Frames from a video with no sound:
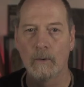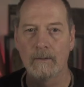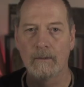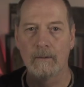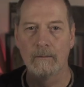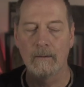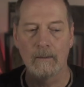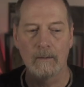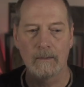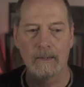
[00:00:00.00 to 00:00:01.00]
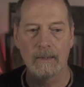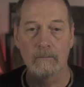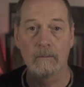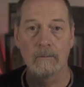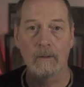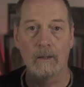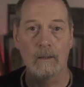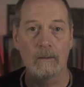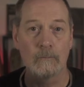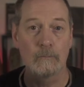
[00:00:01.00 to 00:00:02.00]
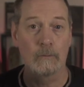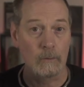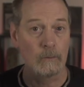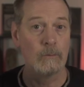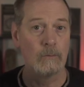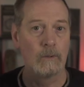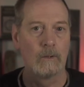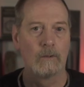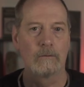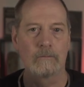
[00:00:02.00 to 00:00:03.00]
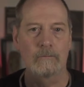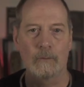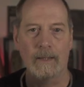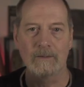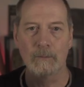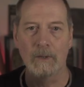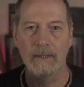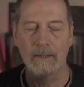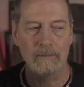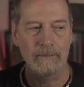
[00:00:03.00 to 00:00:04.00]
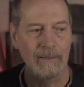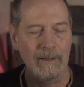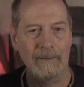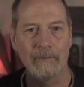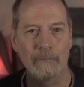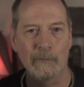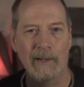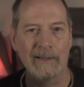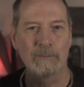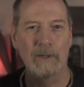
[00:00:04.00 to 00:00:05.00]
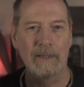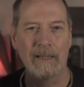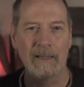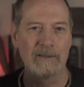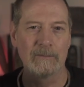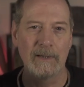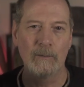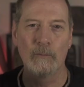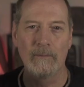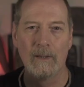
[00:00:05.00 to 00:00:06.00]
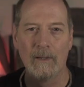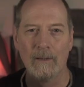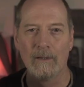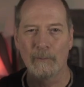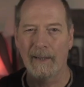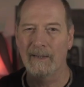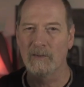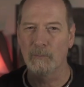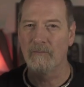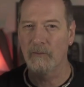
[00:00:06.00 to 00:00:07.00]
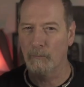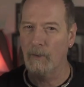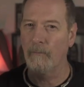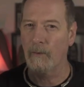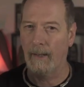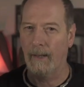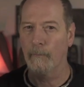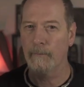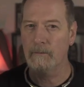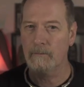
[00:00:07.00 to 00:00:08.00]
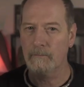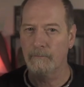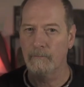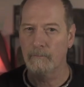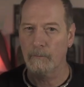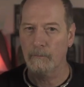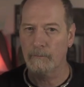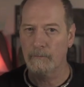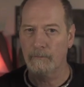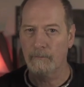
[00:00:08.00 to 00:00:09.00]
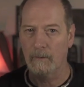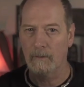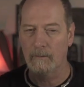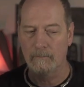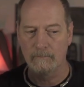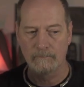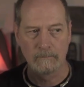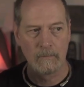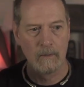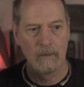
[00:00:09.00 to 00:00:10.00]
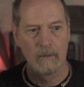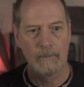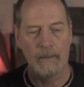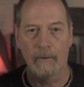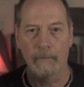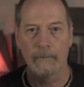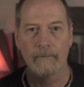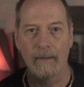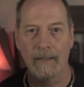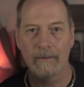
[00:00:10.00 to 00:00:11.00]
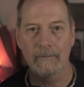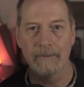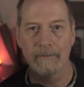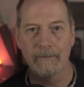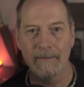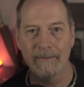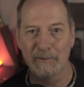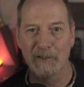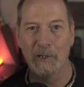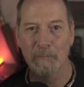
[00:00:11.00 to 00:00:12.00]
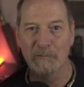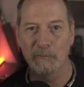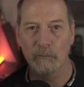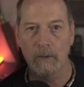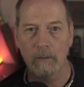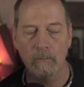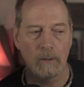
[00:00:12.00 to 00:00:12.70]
to get true Dragon's Blood ink, because a lot of the Dragon's Blood ink is made with Dragon's Blood from other areas versus the area that actually it comes from.